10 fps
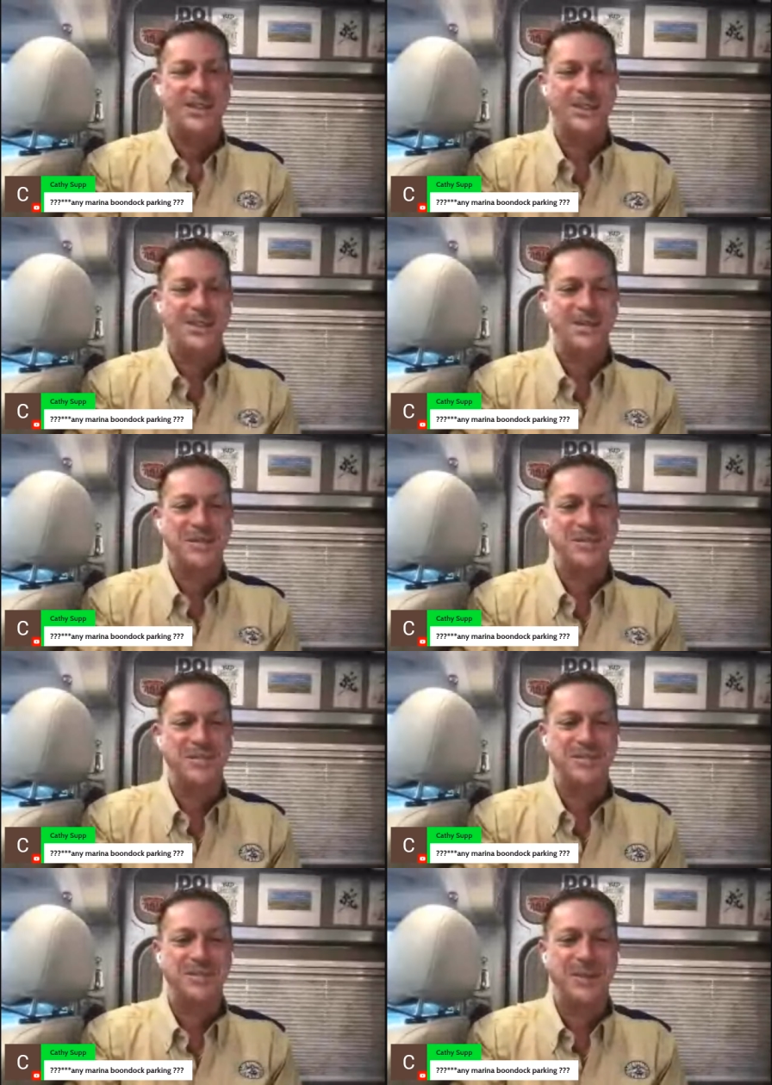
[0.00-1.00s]
Um,
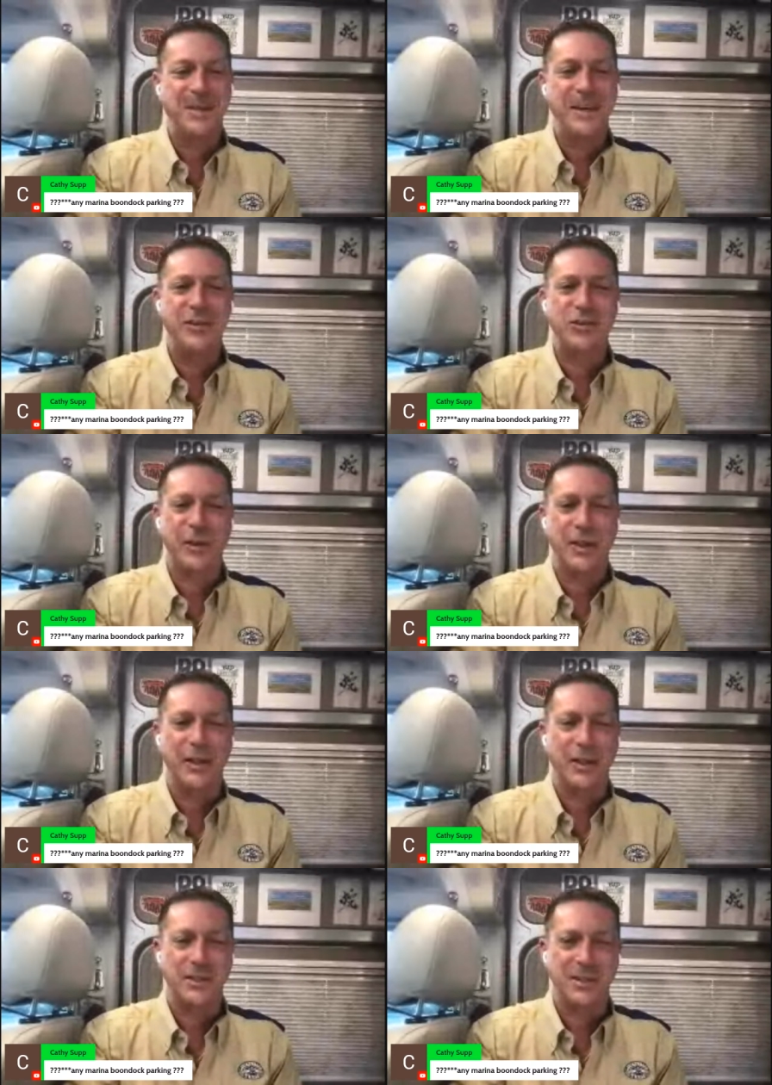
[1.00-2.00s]
but I need to try
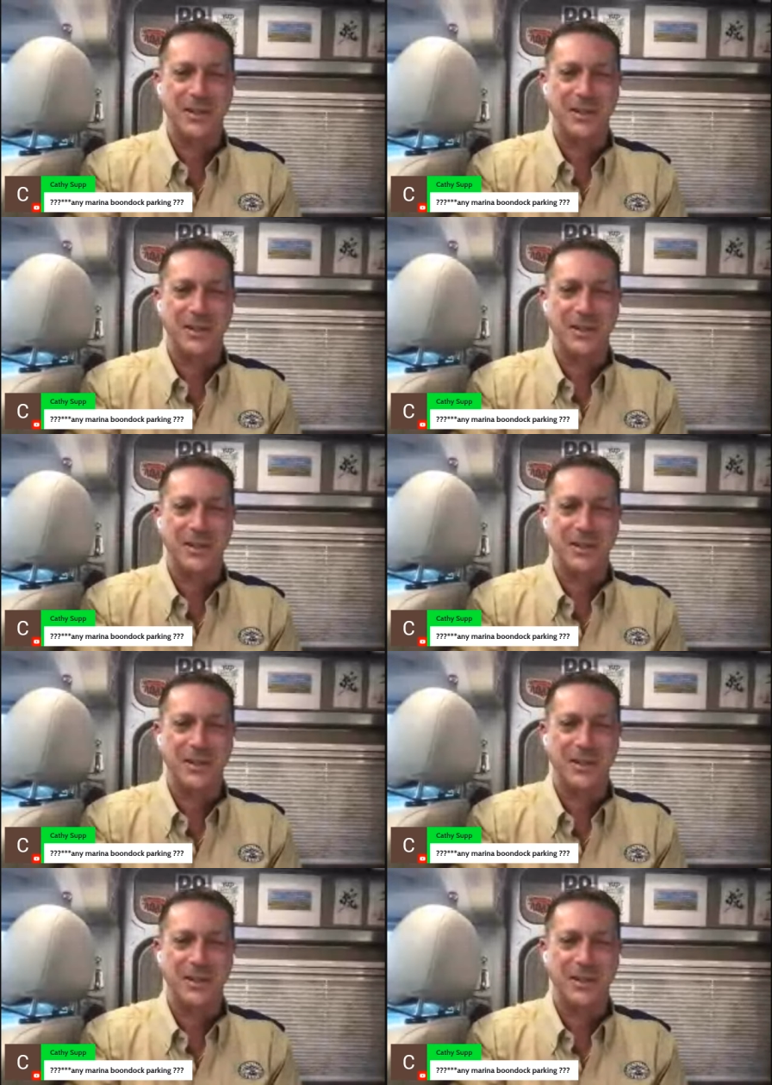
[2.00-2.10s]
that.